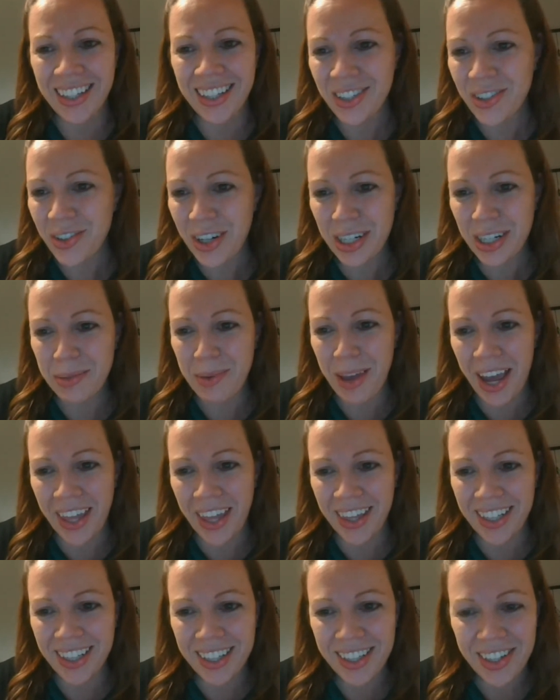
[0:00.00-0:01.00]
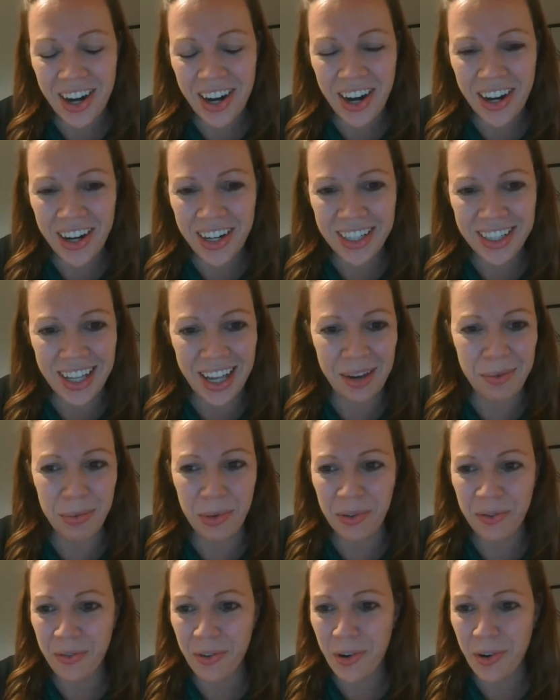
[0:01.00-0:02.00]
Stories Behind the Stars. And
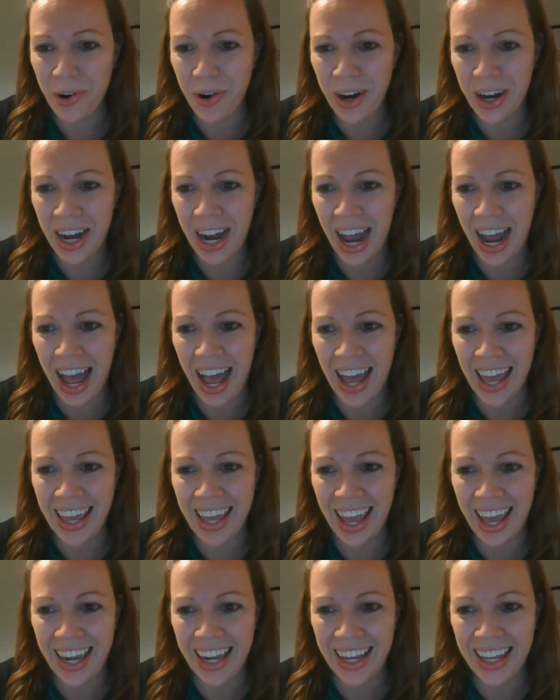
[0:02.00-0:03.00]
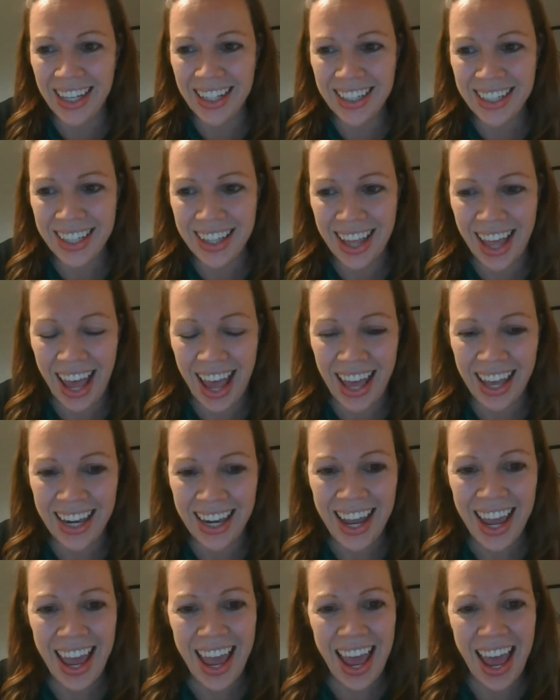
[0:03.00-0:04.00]
before I get into that,
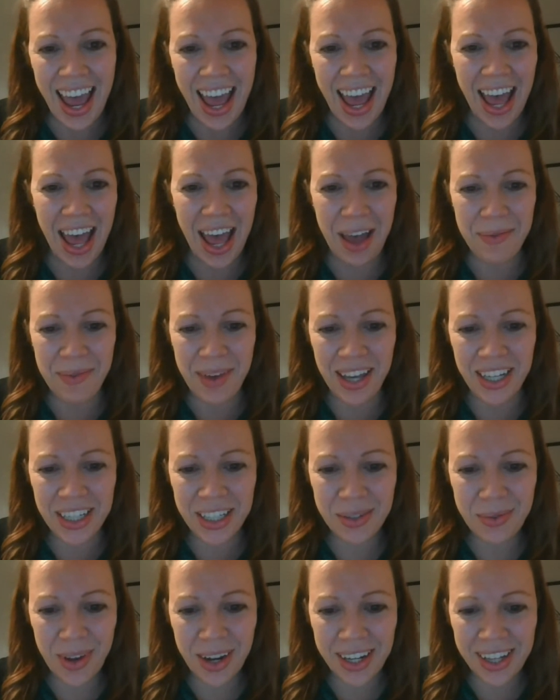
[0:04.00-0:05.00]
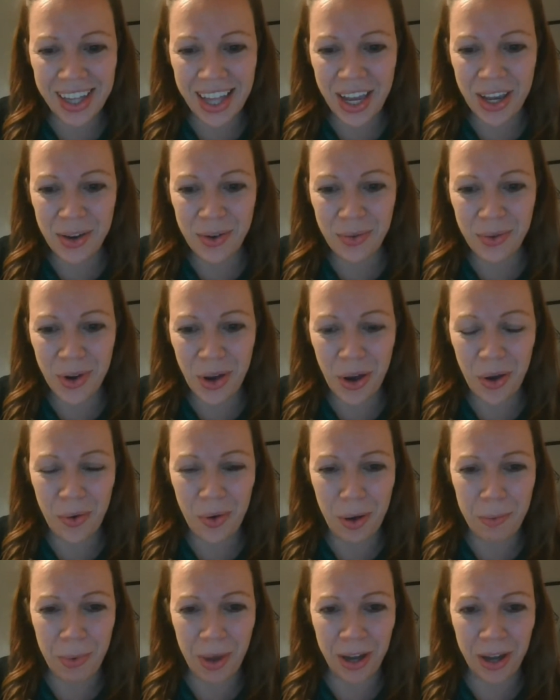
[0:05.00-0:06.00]
I just want to let you know
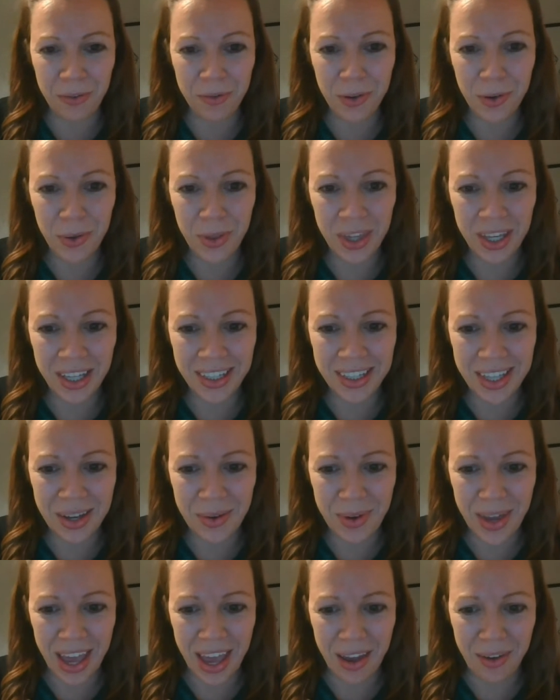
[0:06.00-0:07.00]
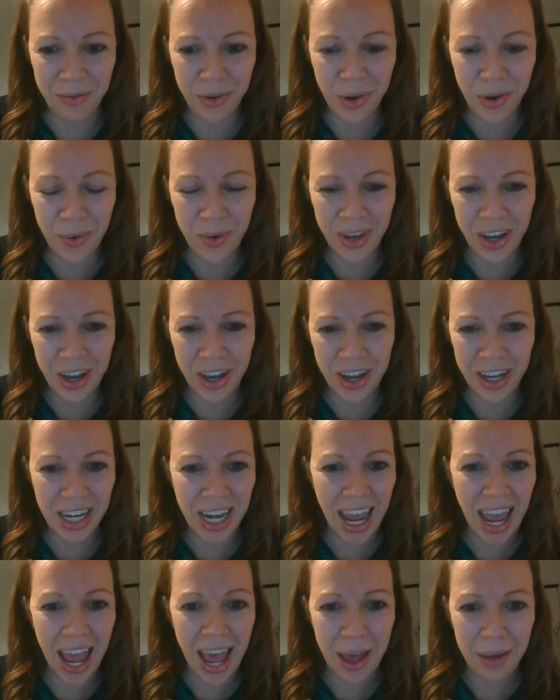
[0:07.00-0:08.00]
about a few things that we have going on
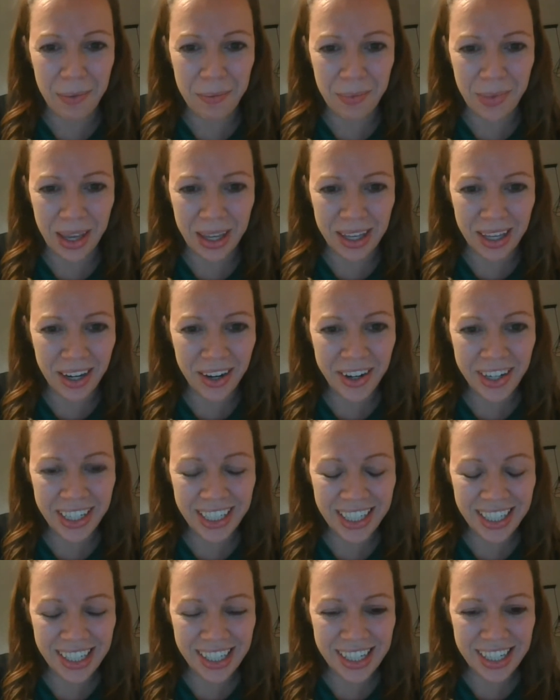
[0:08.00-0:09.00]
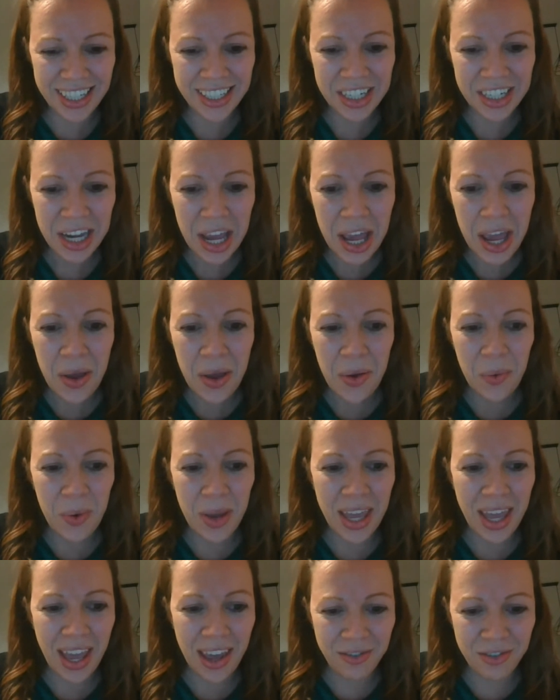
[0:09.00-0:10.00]
at MyHeritage.
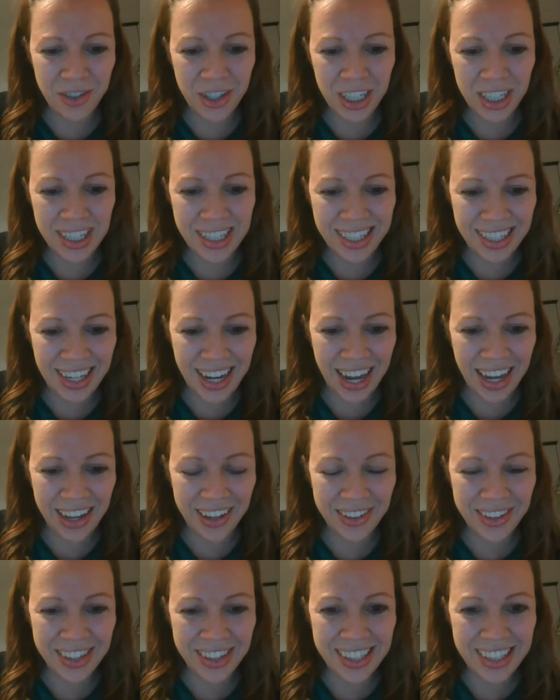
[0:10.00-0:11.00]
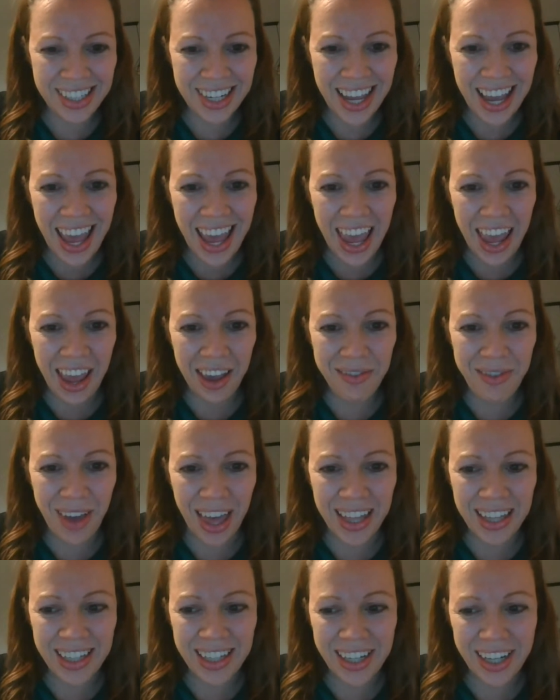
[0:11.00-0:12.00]
We have just announced a
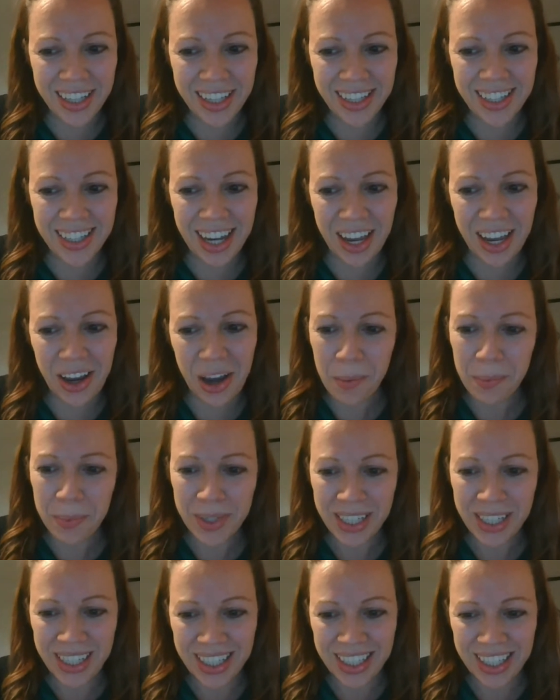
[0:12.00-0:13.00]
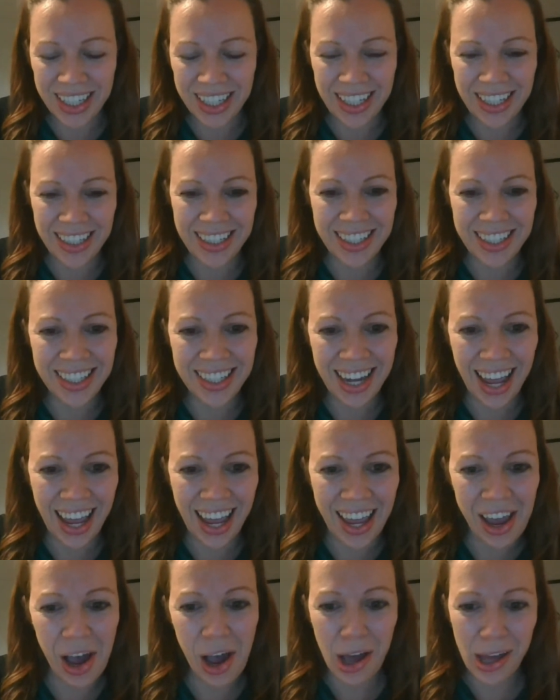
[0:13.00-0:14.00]
Valentine's Day competition
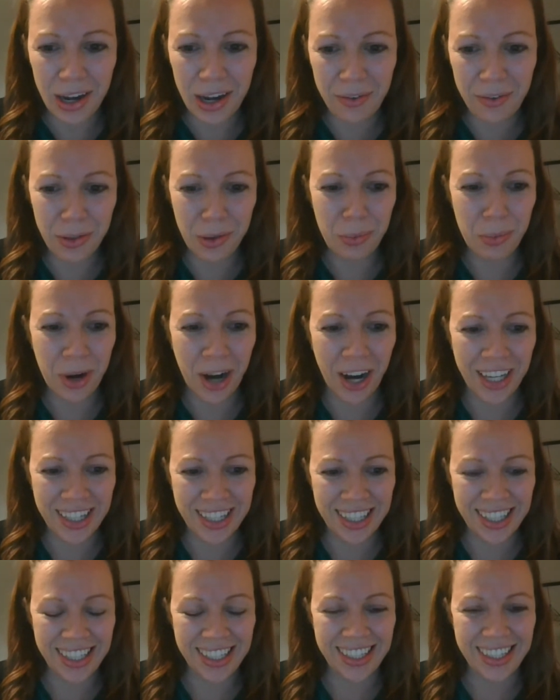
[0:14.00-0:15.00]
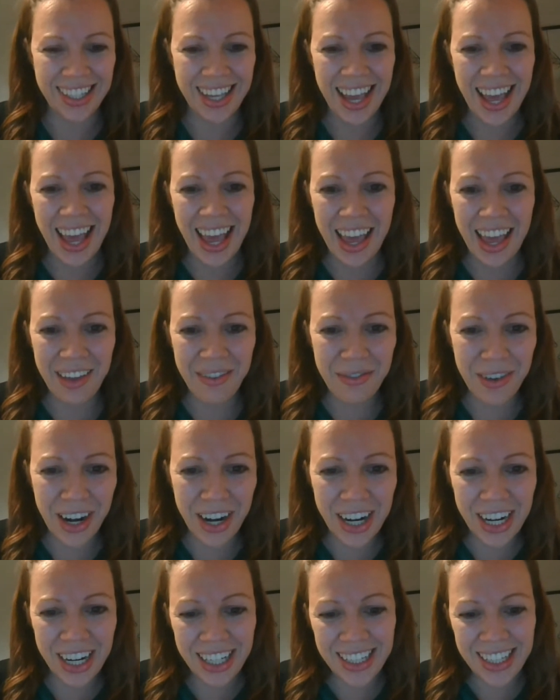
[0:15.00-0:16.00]
today, hot off the presses, a
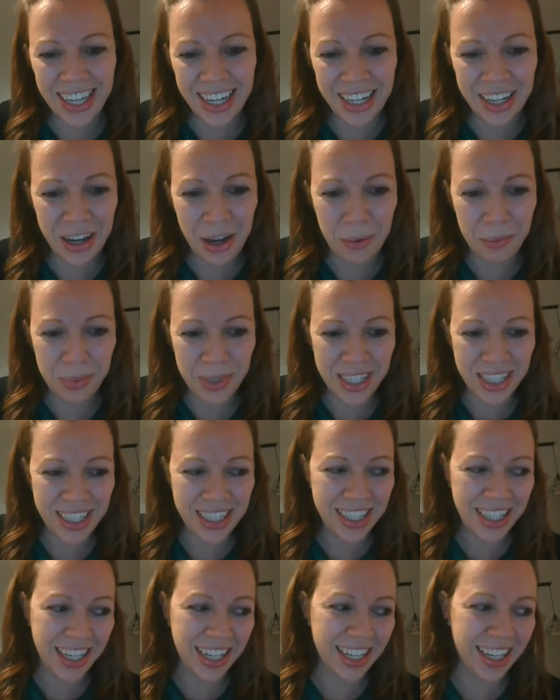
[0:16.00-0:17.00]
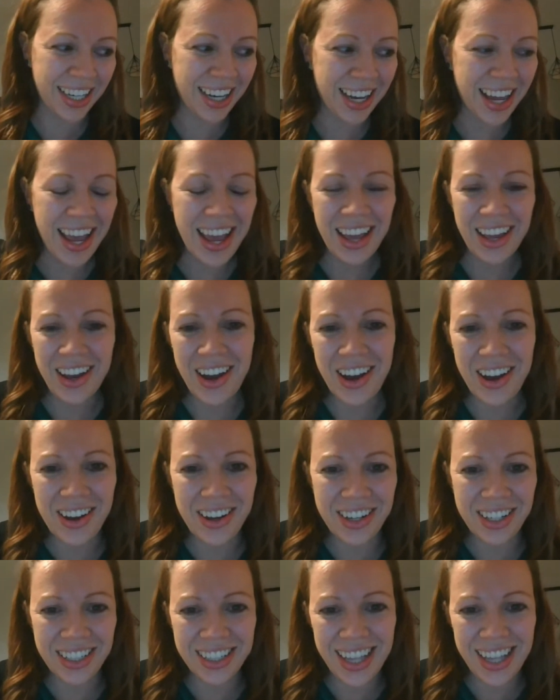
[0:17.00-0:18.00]
very exciting competition
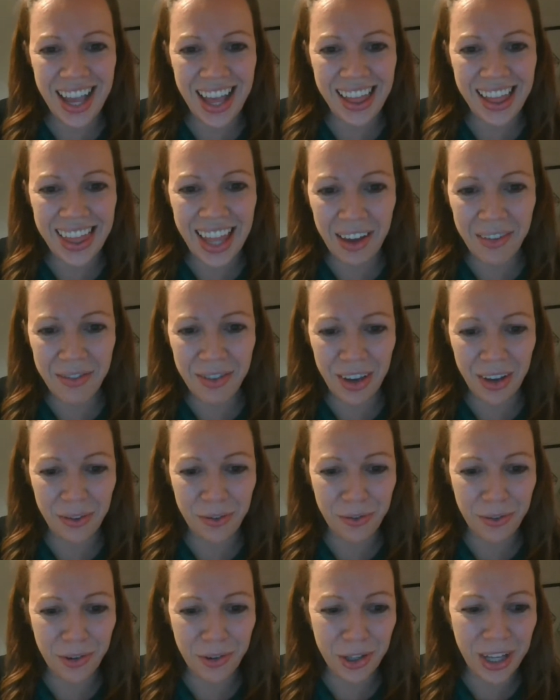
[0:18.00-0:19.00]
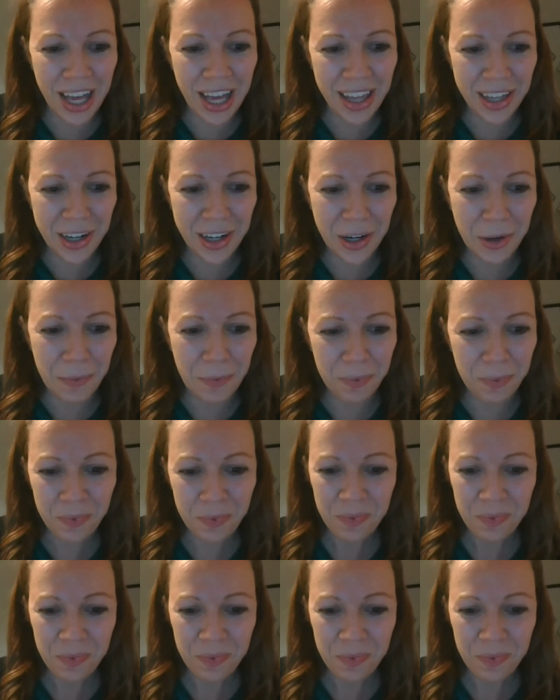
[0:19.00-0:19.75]
called Love in Full Color.